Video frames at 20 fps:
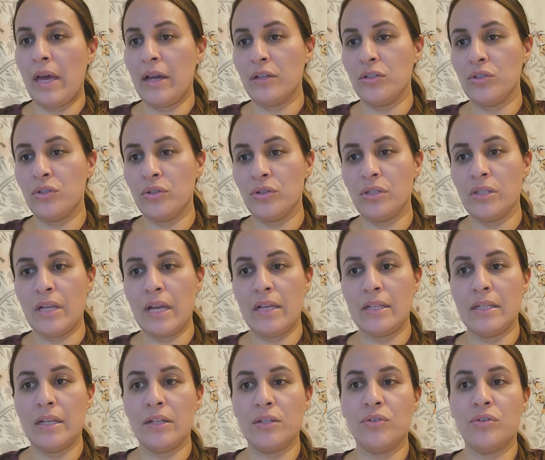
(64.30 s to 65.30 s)

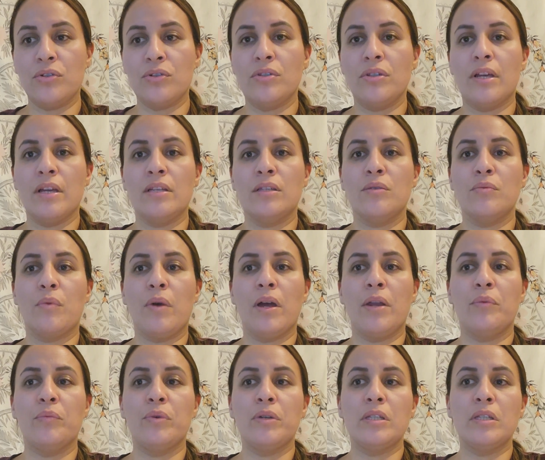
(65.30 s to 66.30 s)
exercise
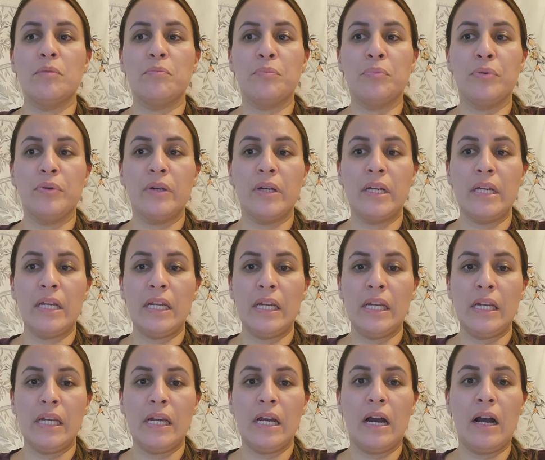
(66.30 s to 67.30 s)
one, was
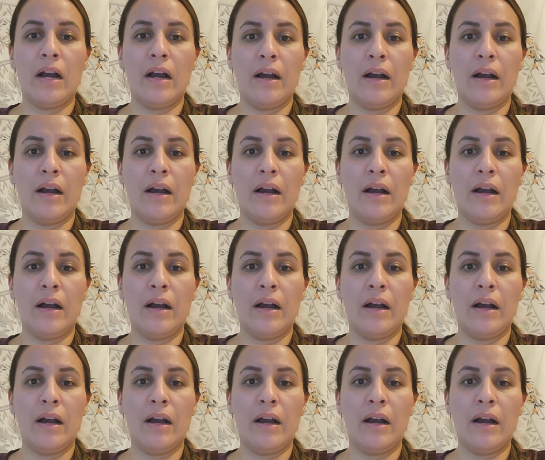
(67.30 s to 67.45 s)
pretty